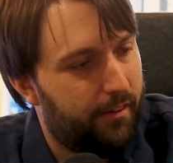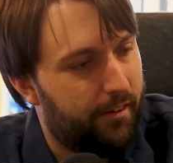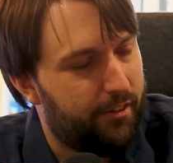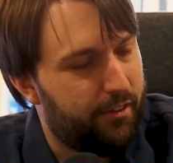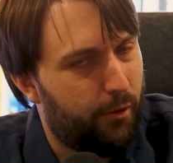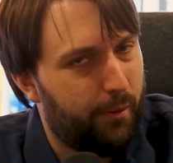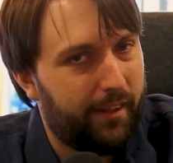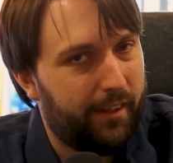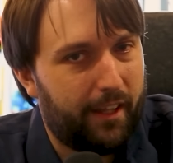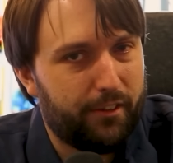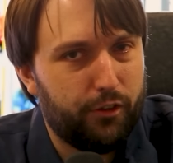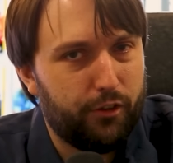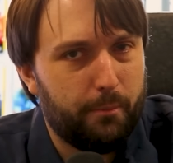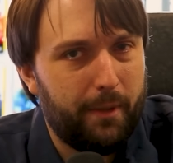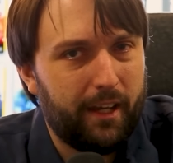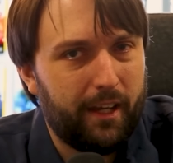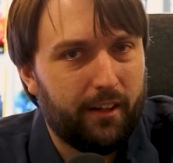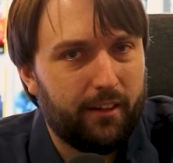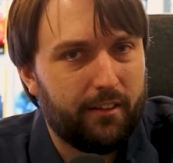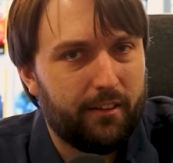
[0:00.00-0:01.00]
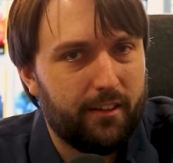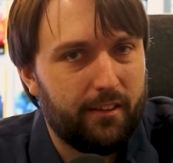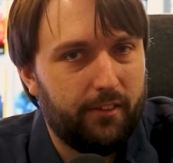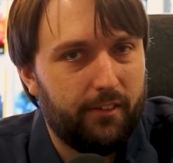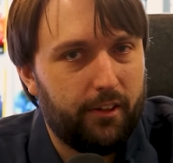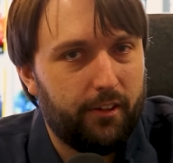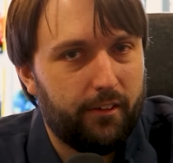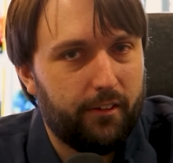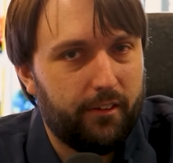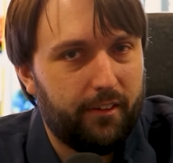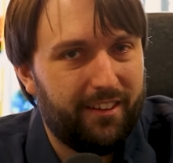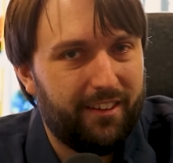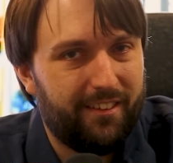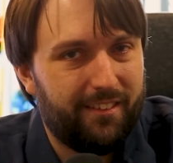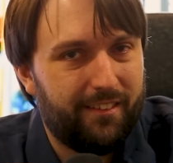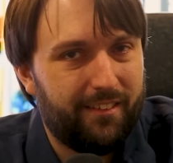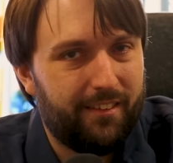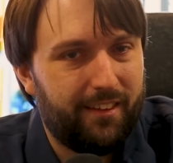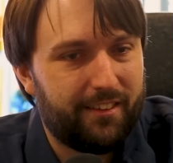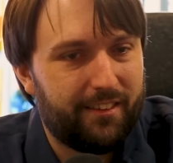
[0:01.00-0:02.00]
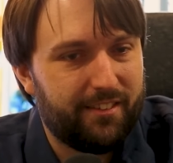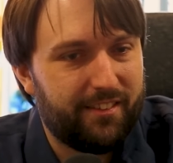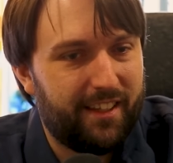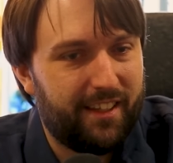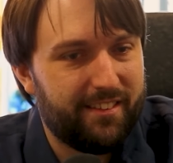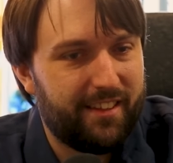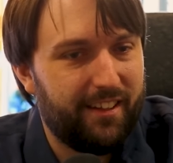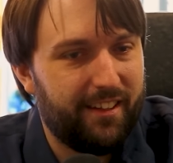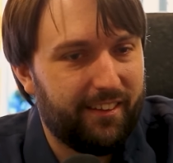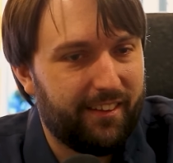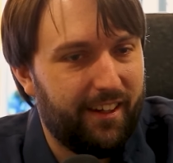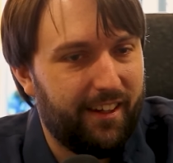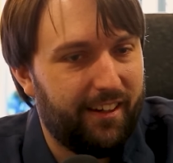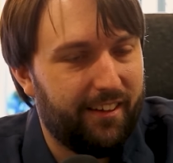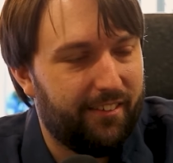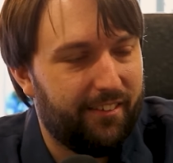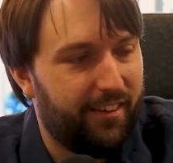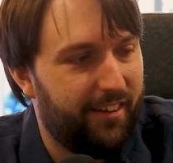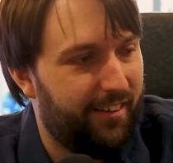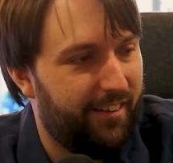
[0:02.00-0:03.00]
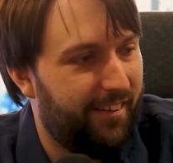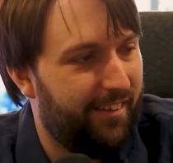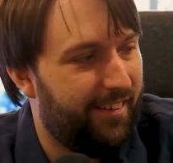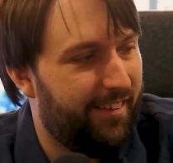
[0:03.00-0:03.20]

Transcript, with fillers: There's no way that's all making into the video, right? That's that's getting cut, right?